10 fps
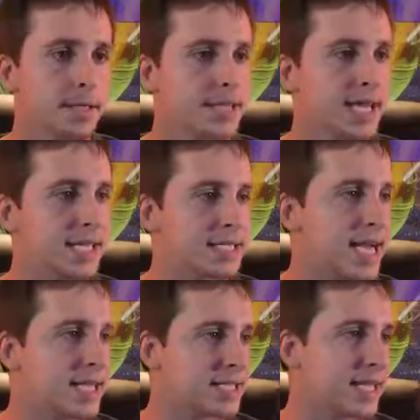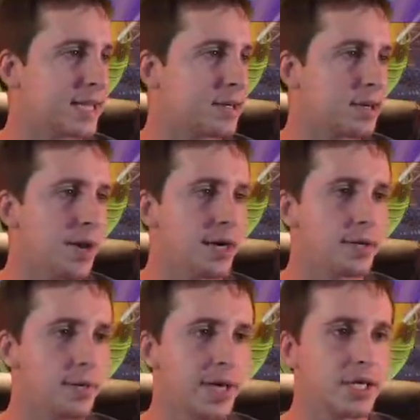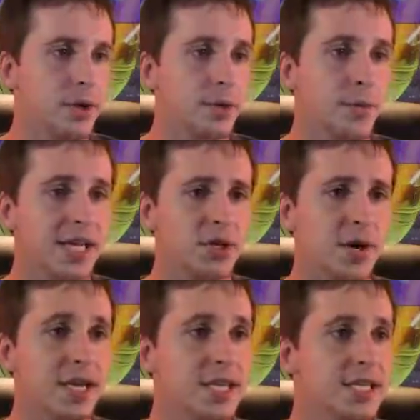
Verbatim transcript: Take it, take it, take it. Come on, we can do it, we can do it.